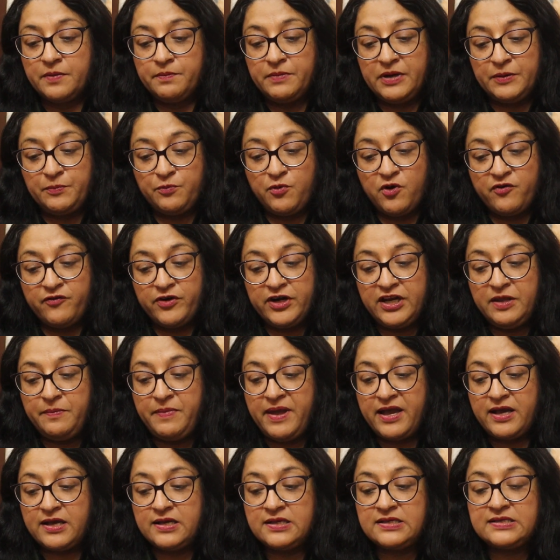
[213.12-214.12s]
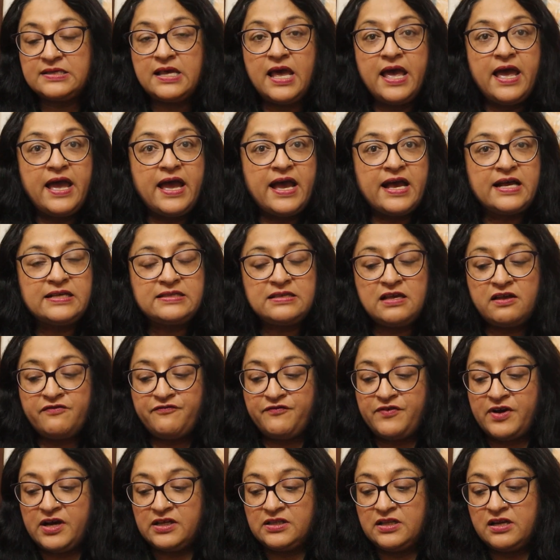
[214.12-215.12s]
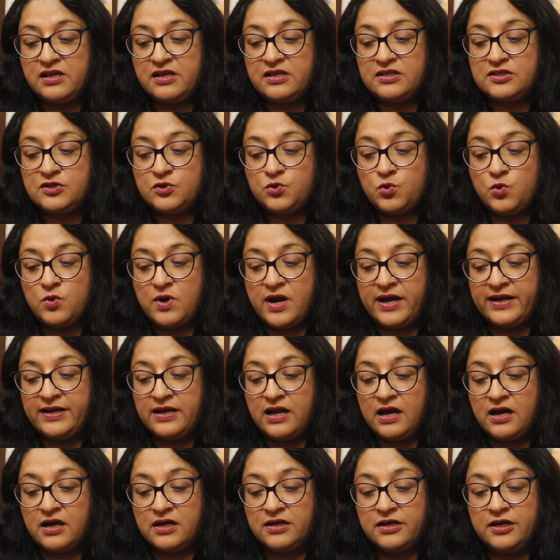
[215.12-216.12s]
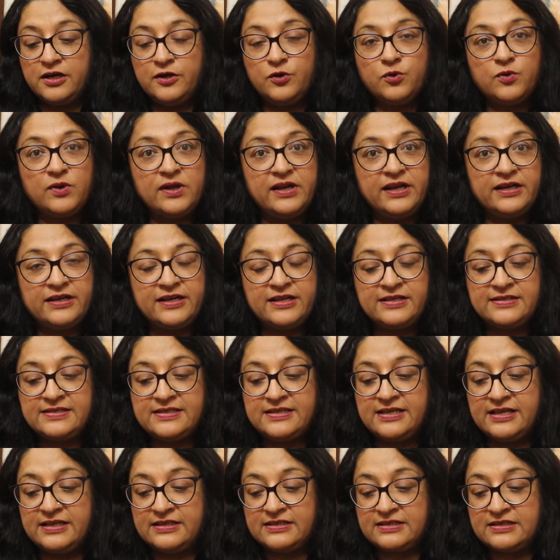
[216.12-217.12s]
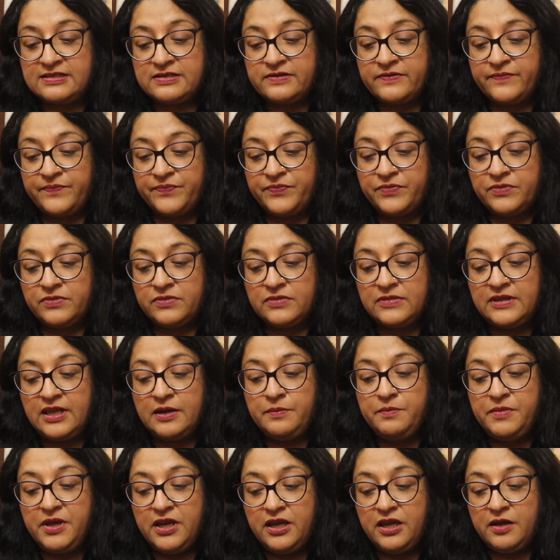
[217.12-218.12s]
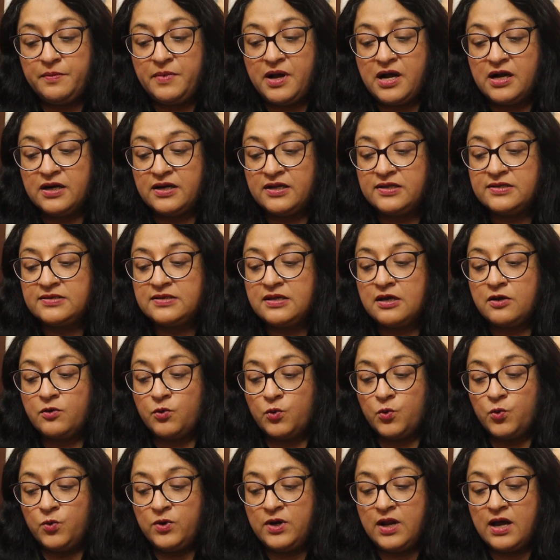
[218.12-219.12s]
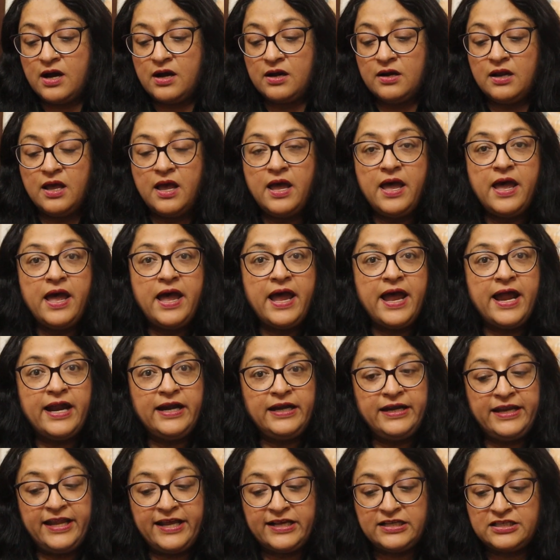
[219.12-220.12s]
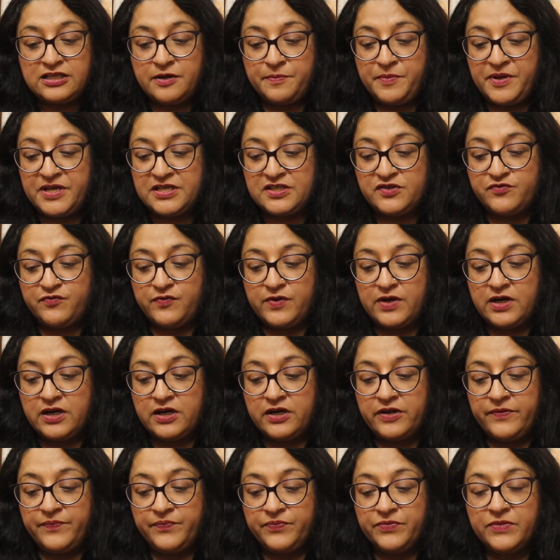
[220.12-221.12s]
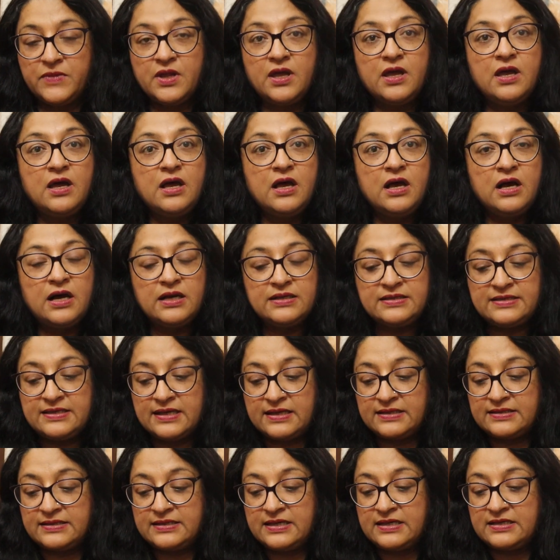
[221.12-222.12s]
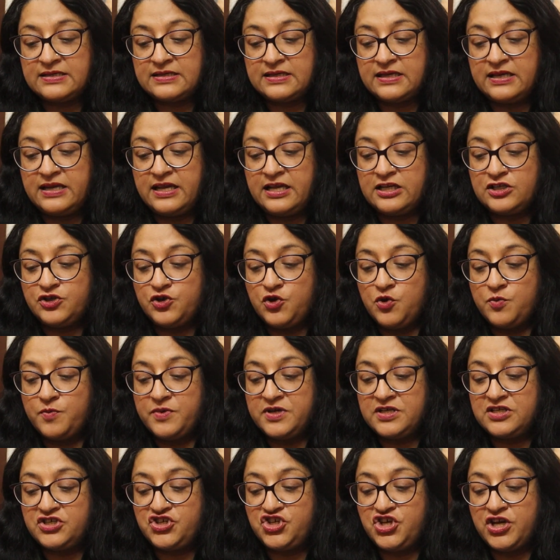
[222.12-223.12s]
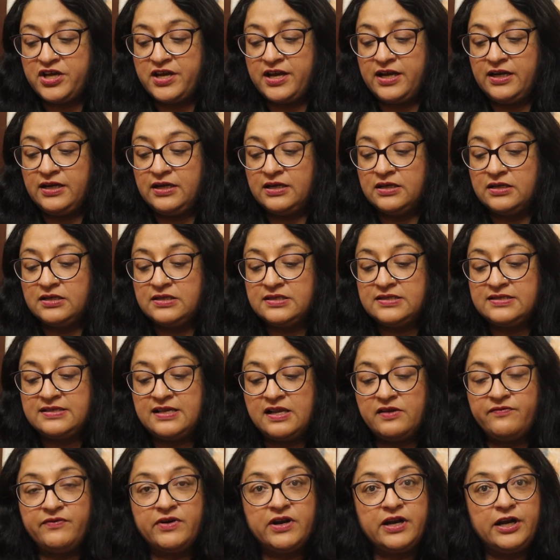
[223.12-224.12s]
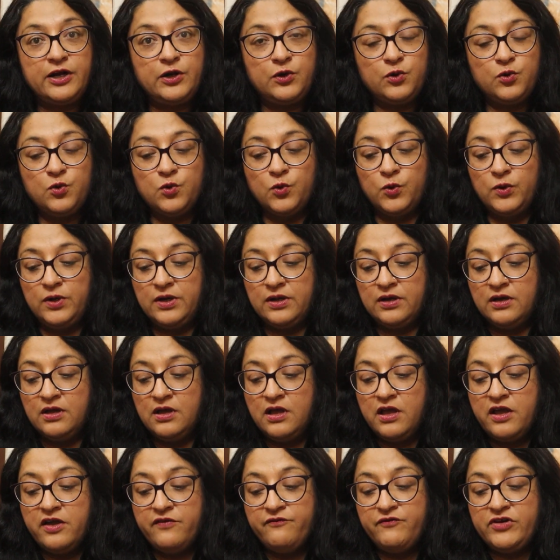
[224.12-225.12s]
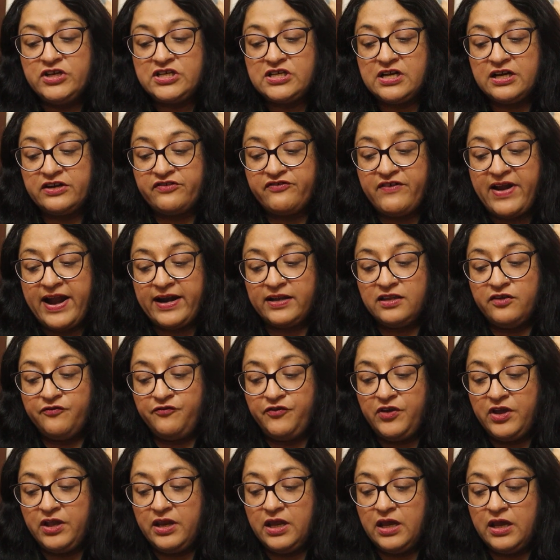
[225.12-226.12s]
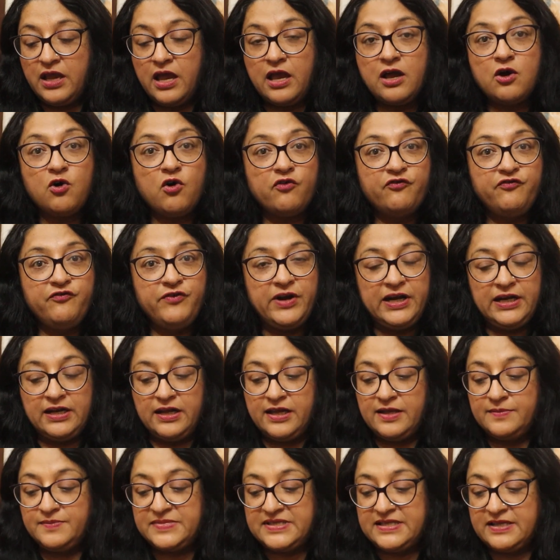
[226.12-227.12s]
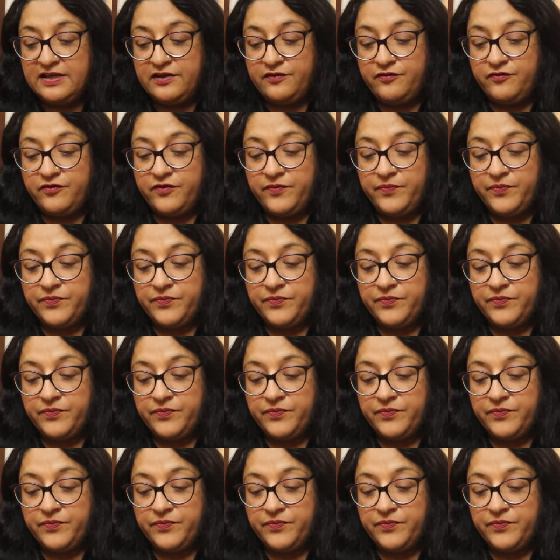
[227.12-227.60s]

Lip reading: but poverty beckons as her father is too kind-hearted to collect his debts. Then Miriam hardens her own heart and takes up his work. Her success creates rumors she can turn silver into gold, which attract the fairy king of winter himself.